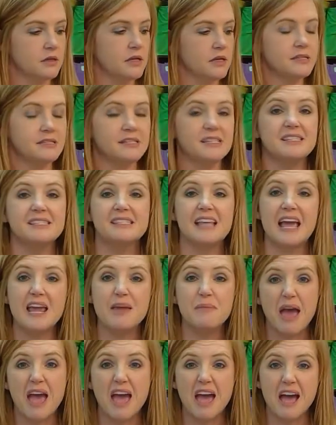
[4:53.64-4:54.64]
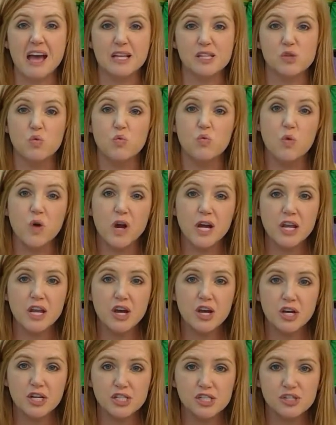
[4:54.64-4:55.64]
is the same as
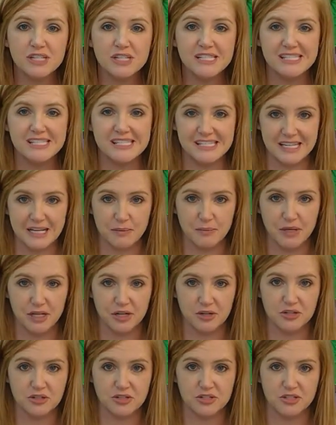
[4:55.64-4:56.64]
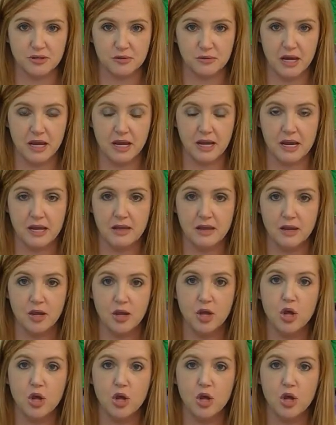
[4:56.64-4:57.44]
100 centimeters, okay?